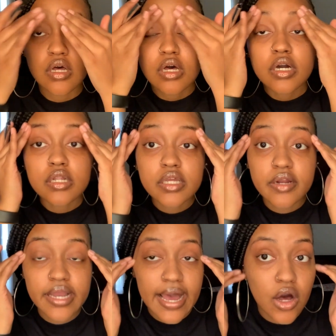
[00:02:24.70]

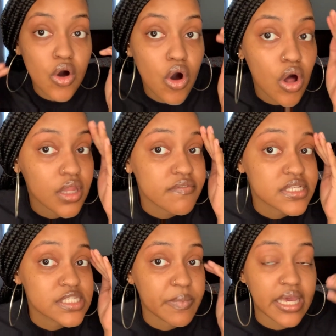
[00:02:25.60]
clearing out all of the
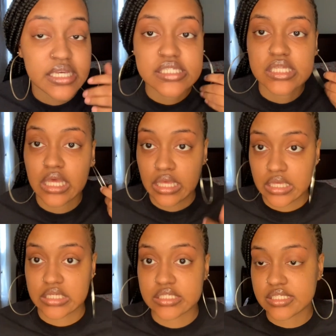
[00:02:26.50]
space
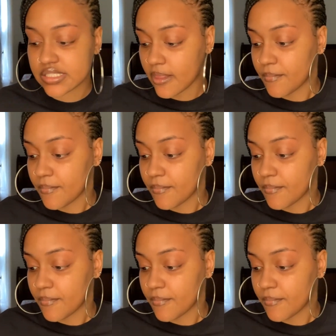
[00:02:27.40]
is,